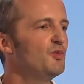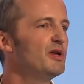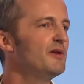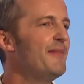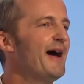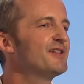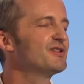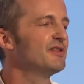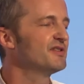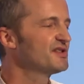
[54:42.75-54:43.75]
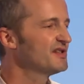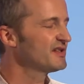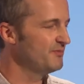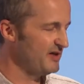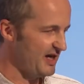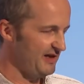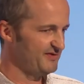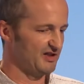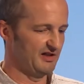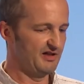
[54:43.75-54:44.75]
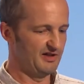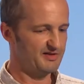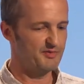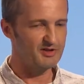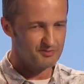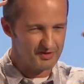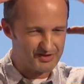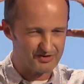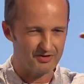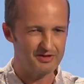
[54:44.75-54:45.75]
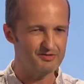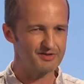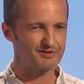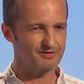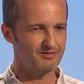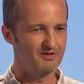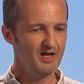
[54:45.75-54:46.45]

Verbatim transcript: we imagine that the system behaves like us because we're so used to